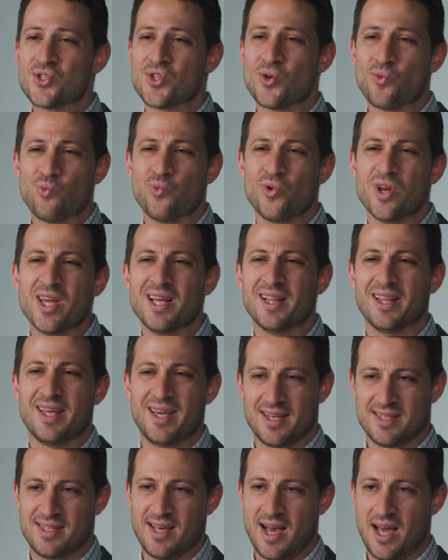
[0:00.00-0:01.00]
the really
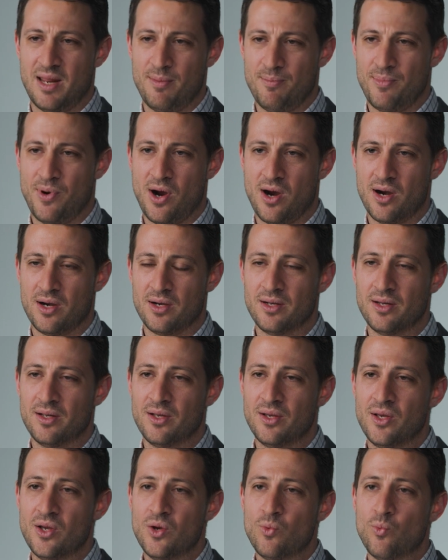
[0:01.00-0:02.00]
exciting part.
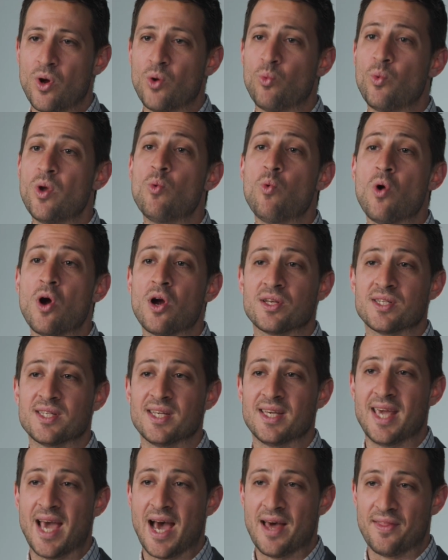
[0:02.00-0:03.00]
When we work
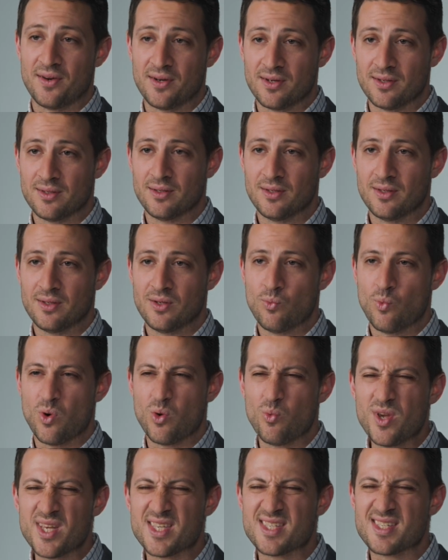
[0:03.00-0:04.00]
together, when
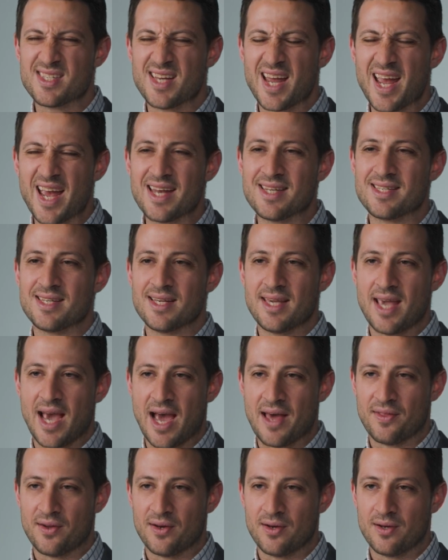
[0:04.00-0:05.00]
we stand
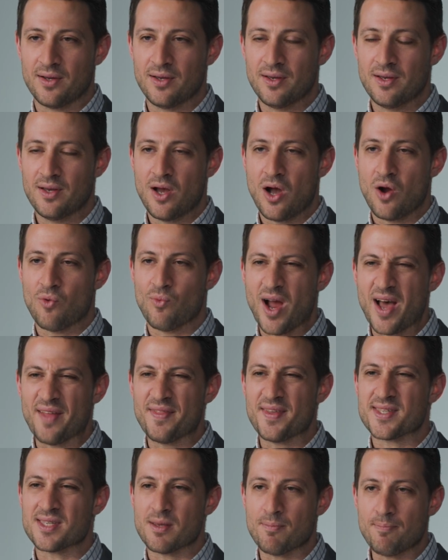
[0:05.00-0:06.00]
together around
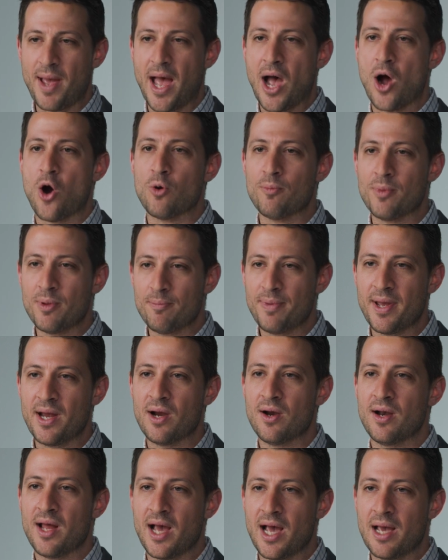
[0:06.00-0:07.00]
this empowerment
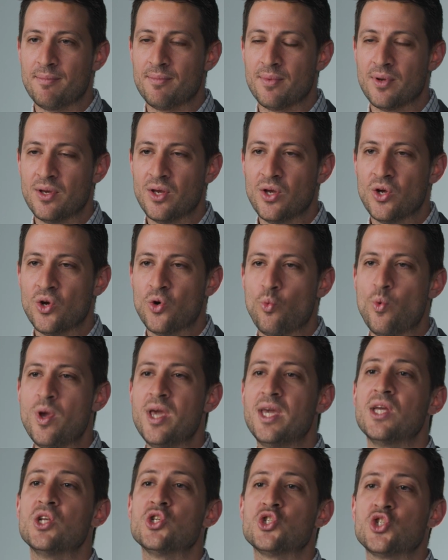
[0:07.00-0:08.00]
paradigm, we
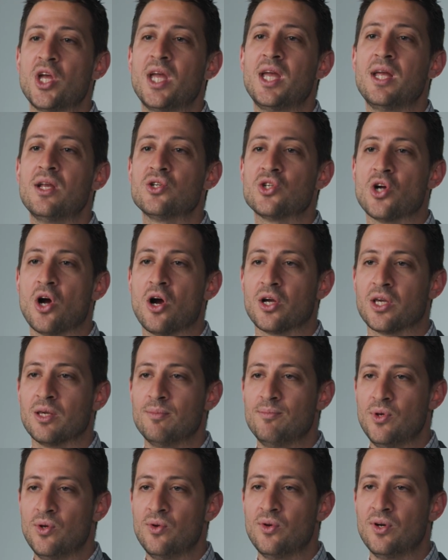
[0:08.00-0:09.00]
can change our
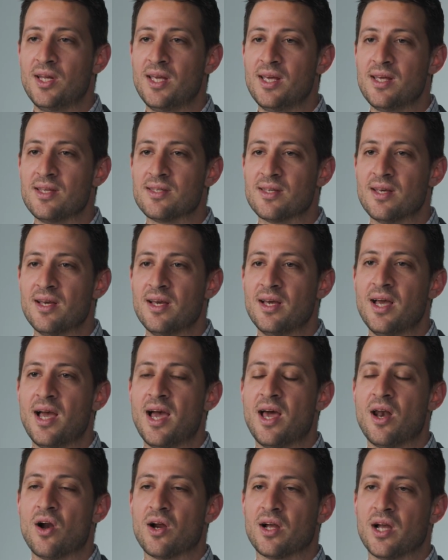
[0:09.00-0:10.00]
communities
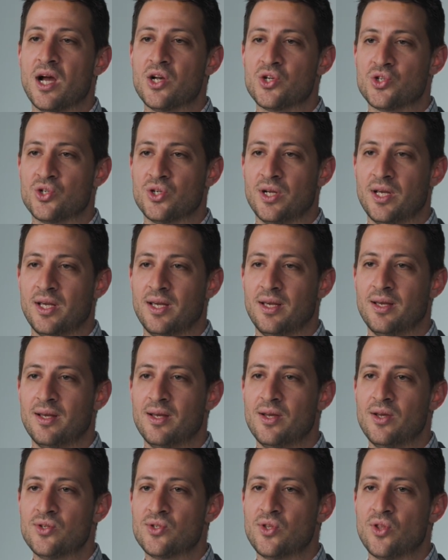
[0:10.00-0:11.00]
and our country
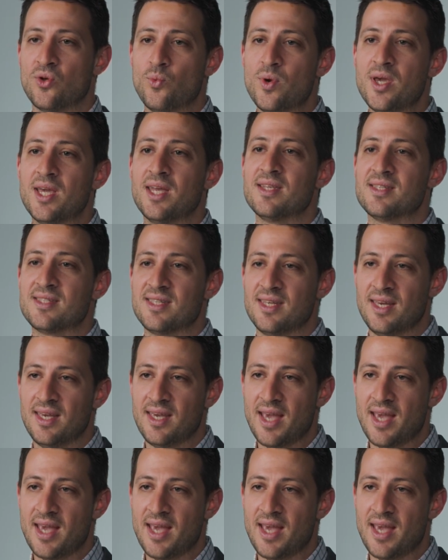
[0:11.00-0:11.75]
so that we can see